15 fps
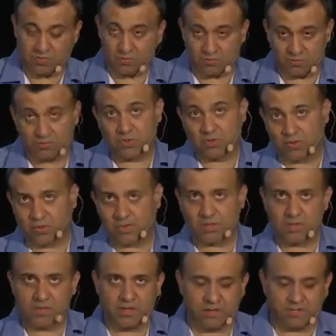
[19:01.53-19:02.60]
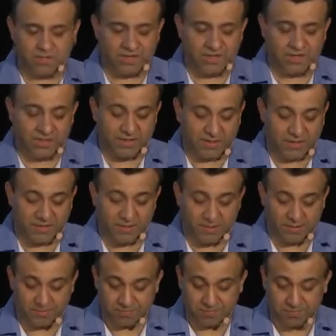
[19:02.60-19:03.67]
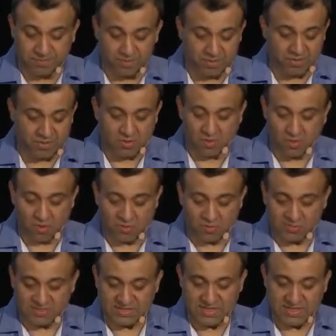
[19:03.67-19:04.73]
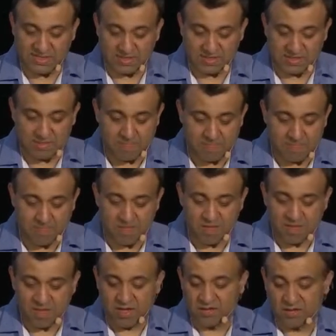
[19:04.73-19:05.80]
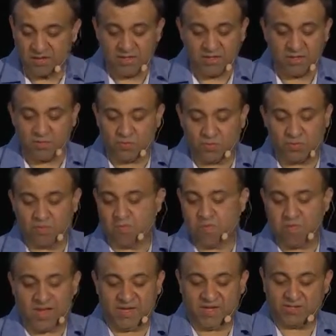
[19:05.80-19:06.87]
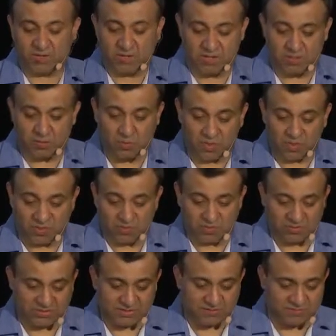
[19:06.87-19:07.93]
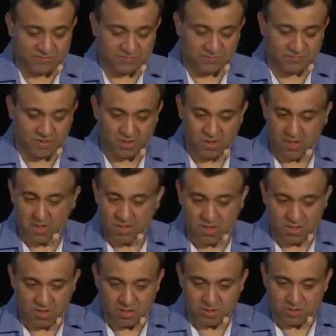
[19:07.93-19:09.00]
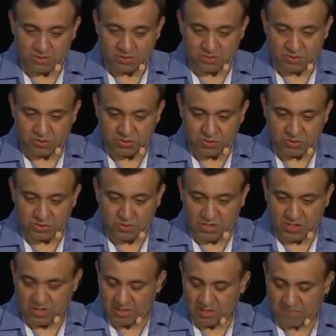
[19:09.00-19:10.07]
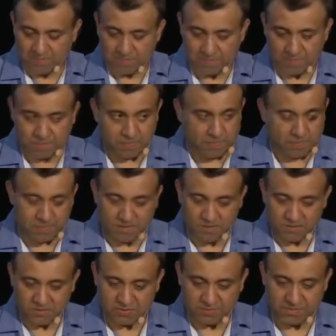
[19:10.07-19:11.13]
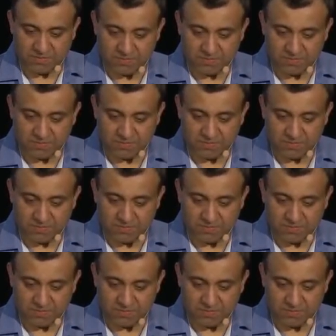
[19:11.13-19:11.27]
theoretical infinite limit, auto scaling, and then you manage all the workloads. So yeah,